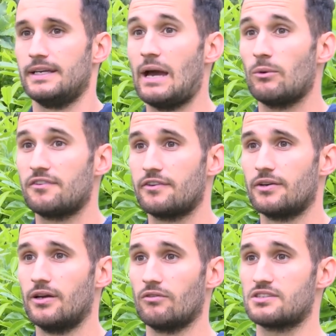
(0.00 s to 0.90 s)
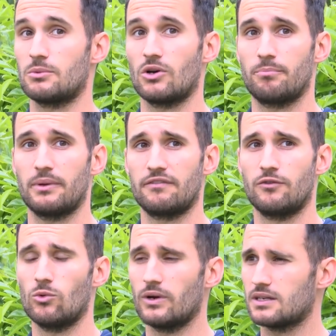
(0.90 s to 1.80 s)
Yeah, we've got big
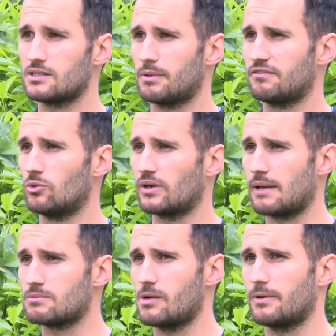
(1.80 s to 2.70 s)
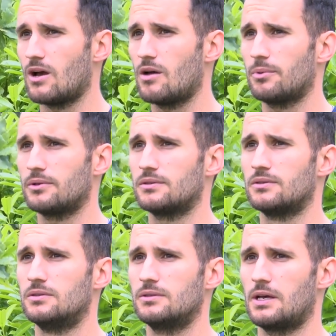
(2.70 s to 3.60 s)
4 weeks, big 4 games coming up, and
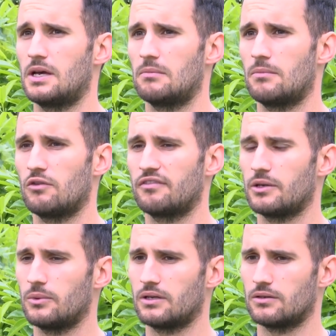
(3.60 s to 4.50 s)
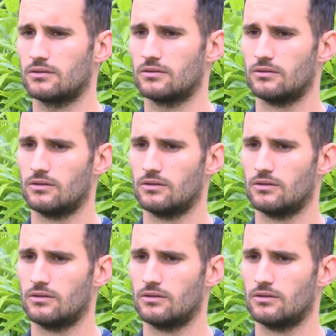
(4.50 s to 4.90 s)
hopefully we can